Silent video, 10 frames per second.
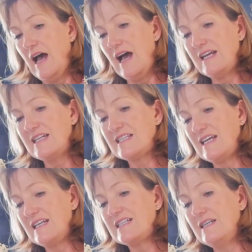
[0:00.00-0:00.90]
And
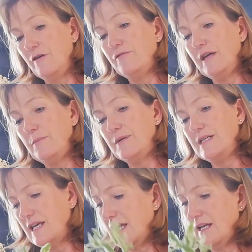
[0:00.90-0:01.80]
it's lovely,
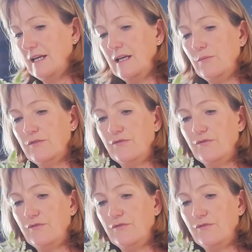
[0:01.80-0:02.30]
particularly with